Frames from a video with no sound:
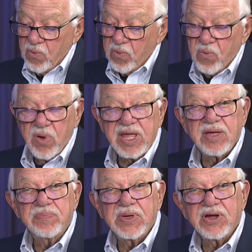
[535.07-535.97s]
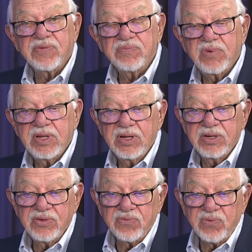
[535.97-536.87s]
we compare
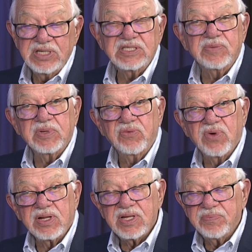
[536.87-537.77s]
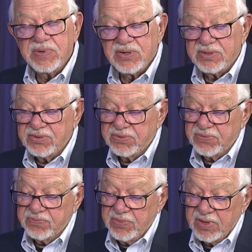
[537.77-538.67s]
reasonably well compared
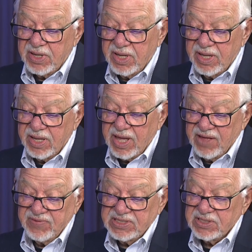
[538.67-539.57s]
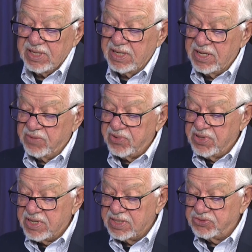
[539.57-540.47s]
to uh, obviously a number of
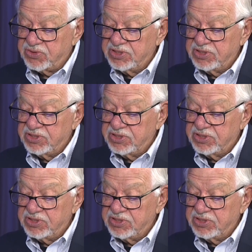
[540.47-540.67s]
the countries,